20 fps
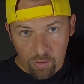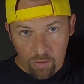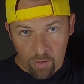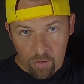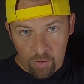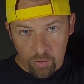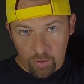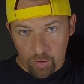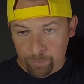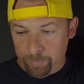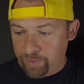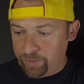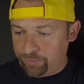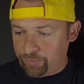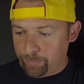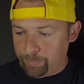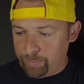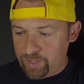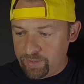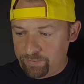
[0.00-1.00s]
on our piece
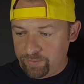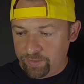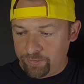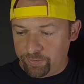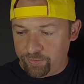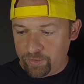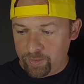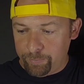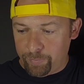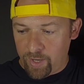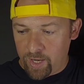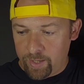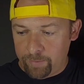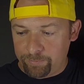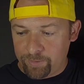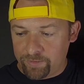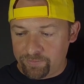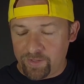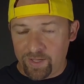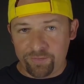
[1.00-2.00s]
of PVC pipe
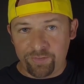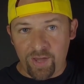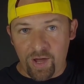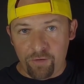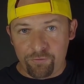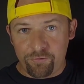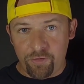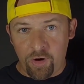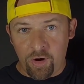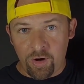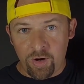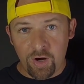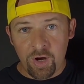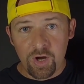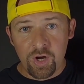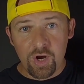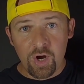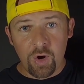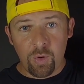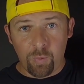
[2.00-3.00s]
that's how far
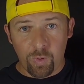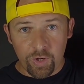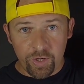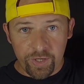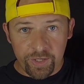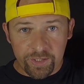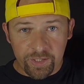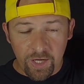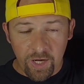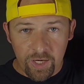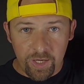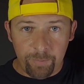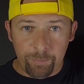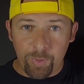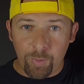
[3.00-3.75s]
we're going to cut it.